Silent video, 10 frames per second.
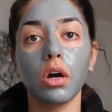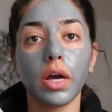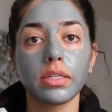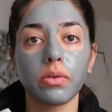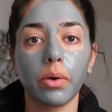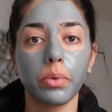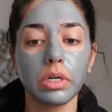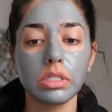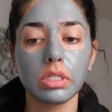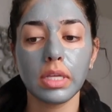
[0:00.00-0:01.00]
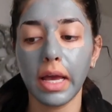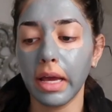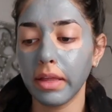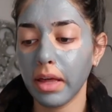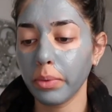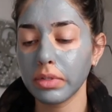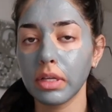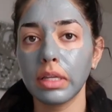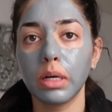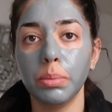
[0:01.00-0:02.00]
Okay, so I will say that was a
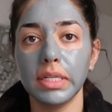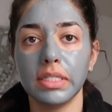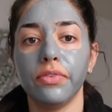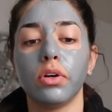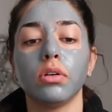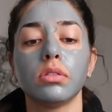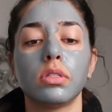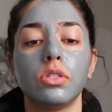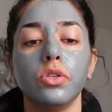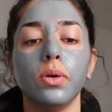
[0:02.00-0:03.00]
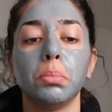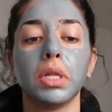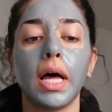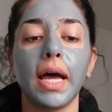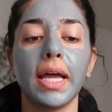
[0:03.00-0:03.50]
little bit difficult to apply,